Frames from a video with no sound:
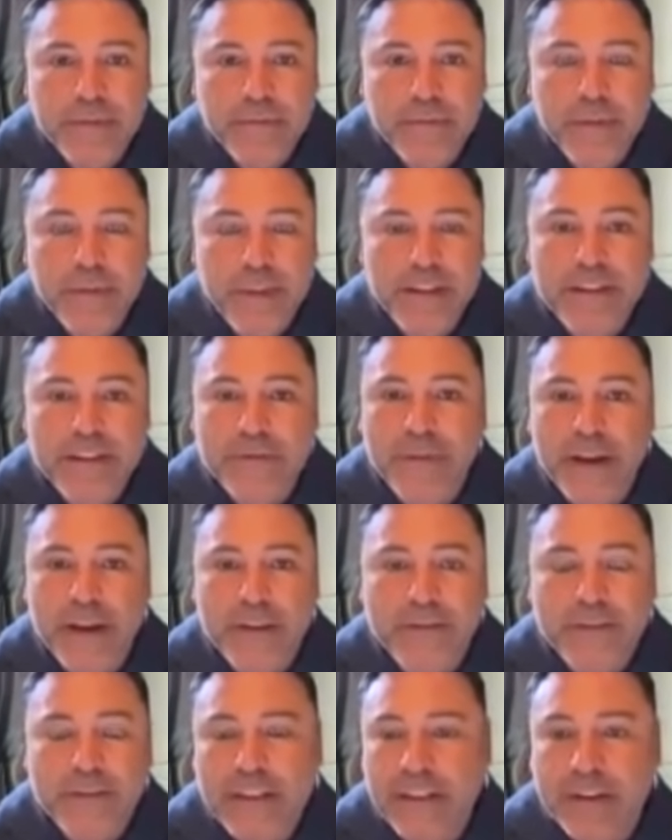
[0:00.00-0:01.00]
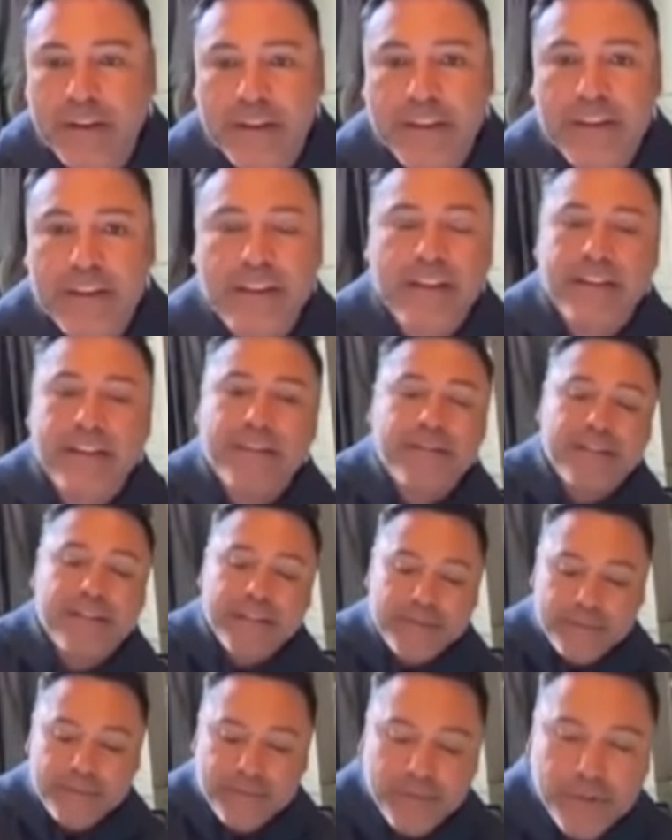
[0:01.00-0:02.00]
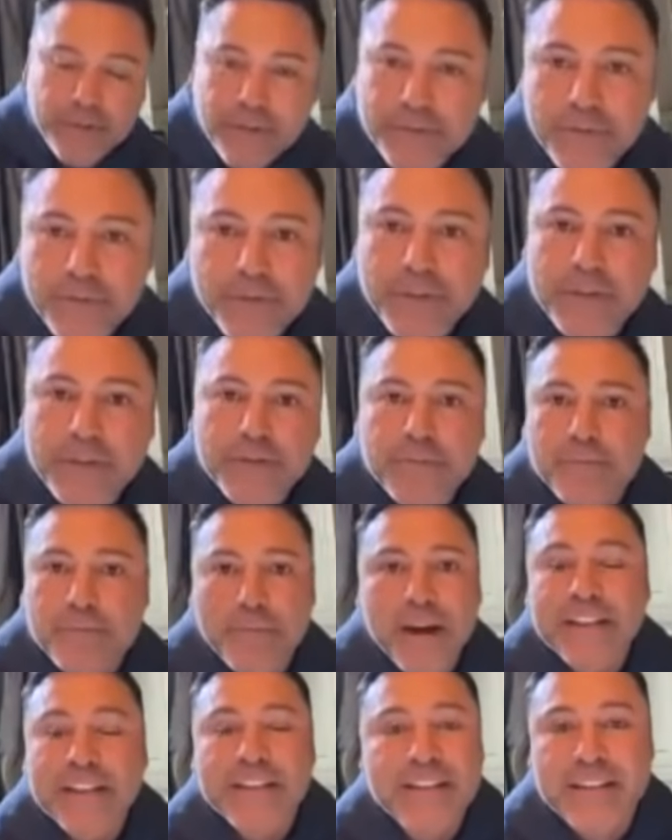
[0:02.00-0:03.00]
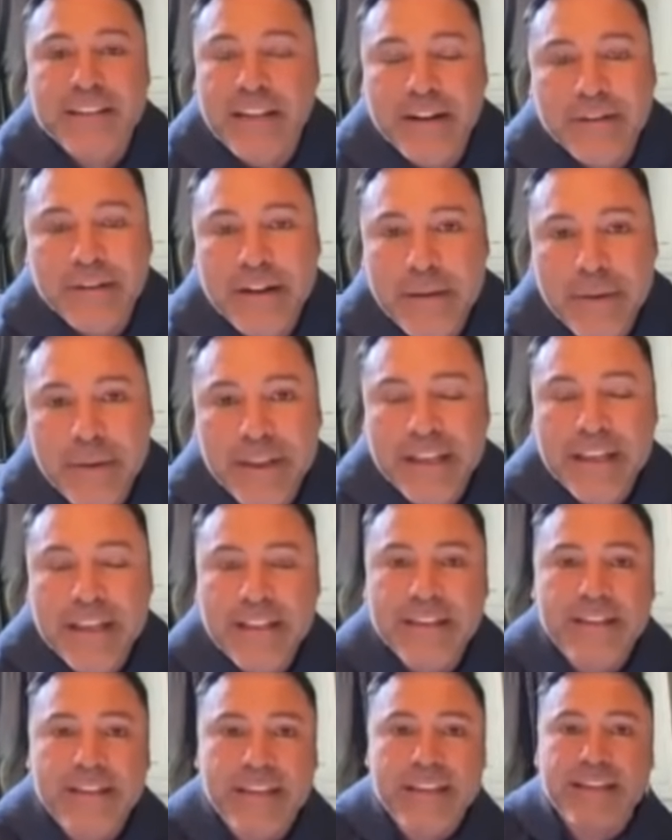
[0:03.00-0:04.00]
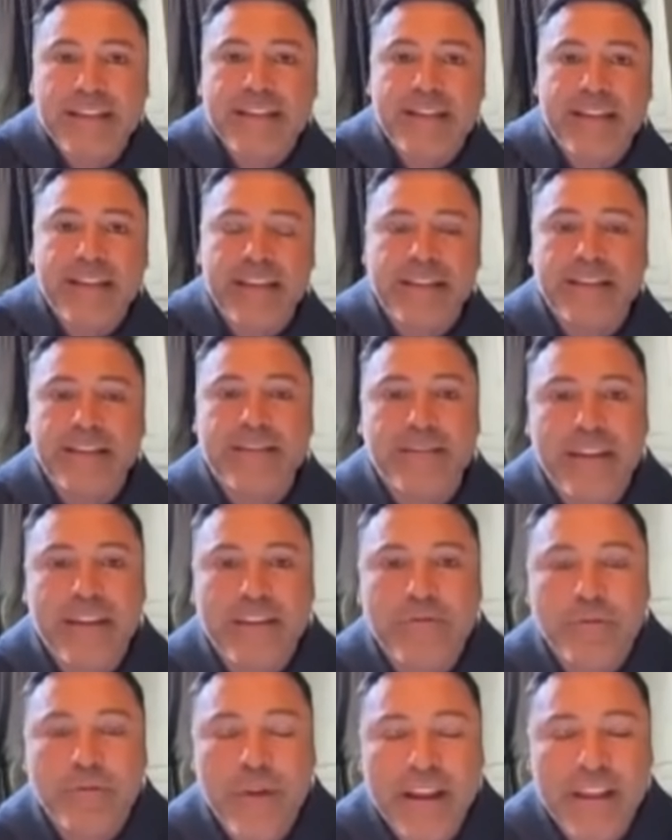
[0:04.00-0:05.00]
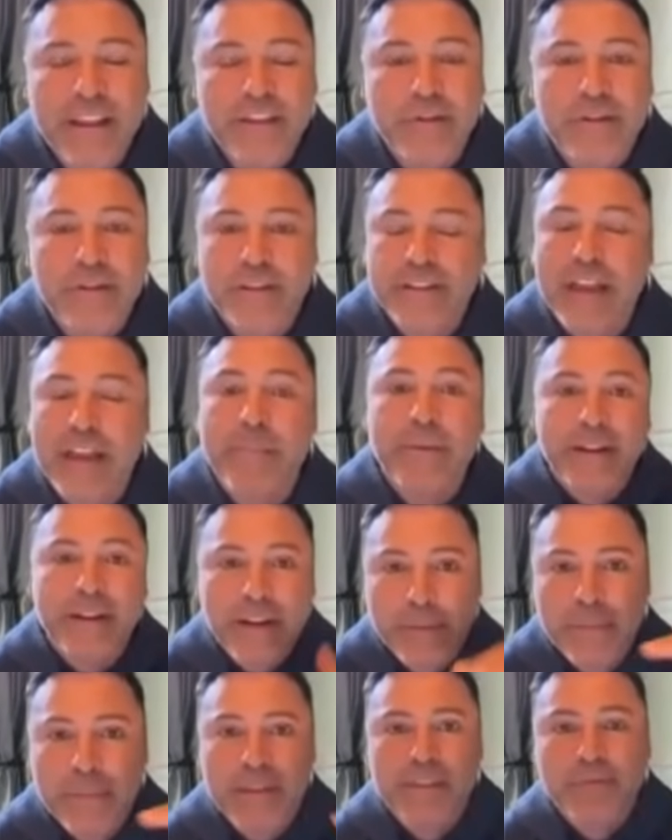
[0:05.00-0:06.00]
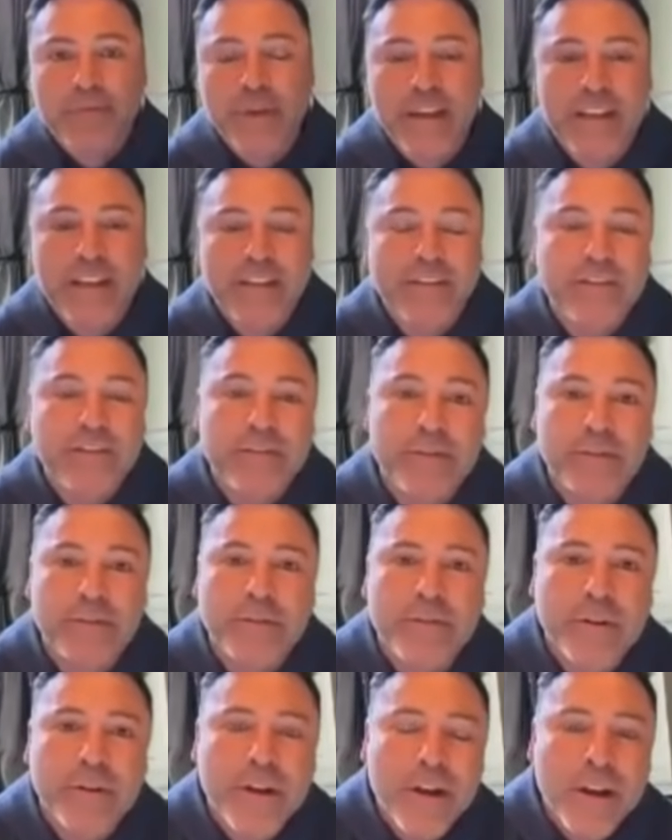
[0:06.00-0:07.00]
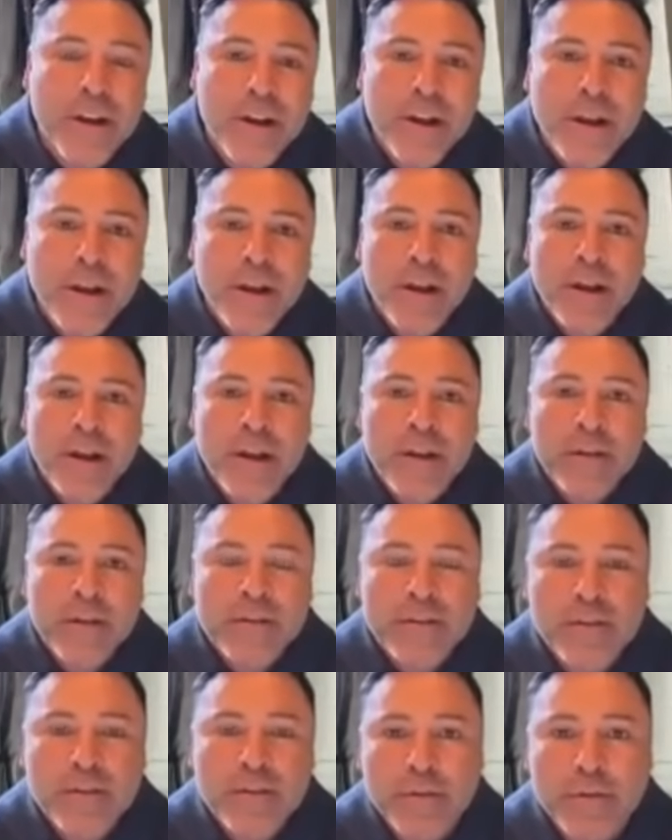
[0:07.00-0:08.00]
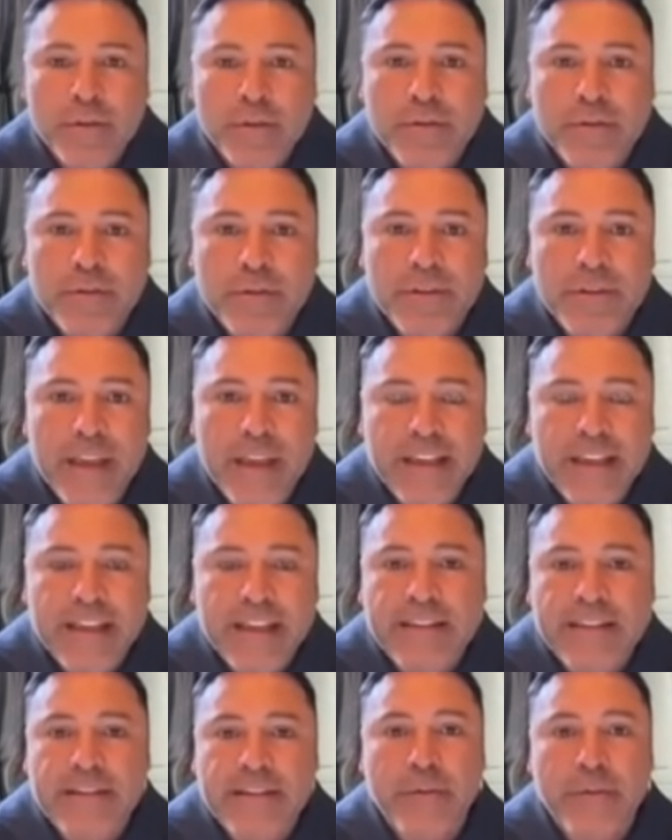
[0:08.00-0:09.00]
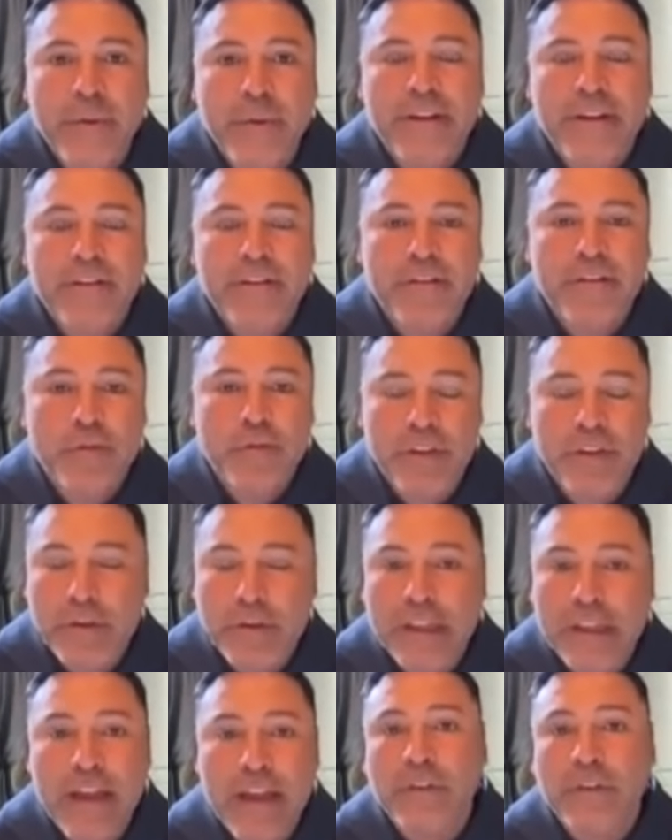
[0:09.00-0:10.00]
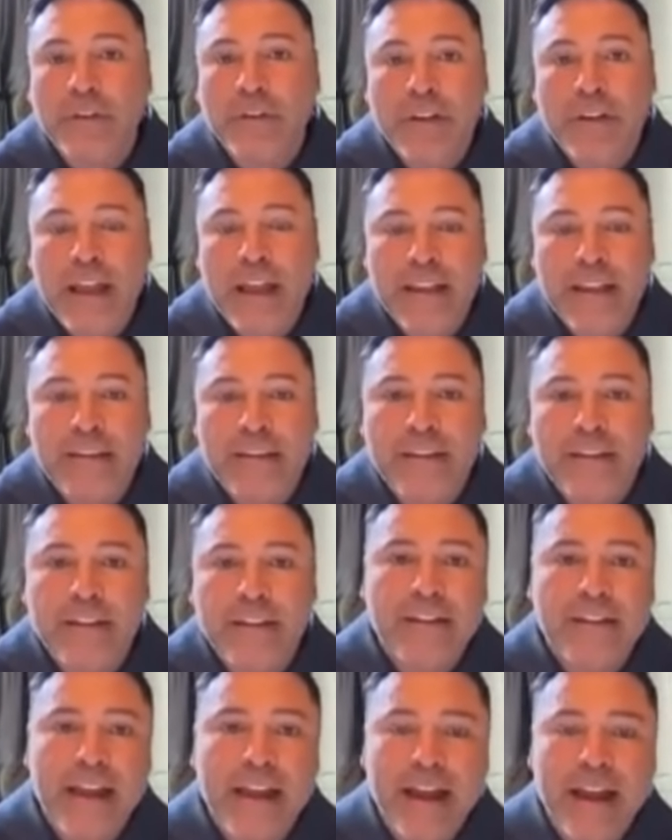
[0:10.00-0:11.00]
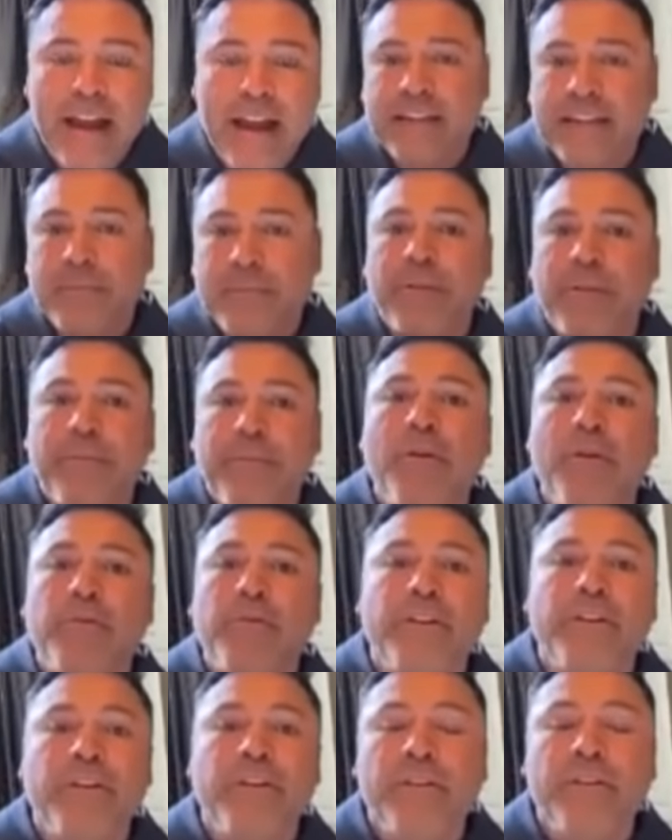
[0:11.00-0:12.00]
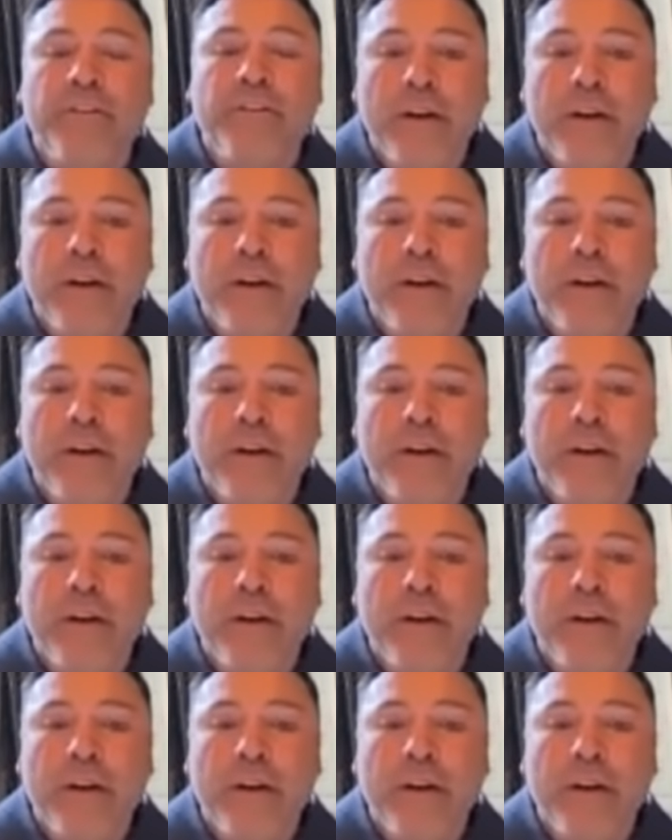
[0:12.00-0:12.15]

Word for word: for this fight, you know, for, for months now. I mean, he's, he's, he's ready to step it up. He's ready to, to take his career to a new level. And look, as a promoter,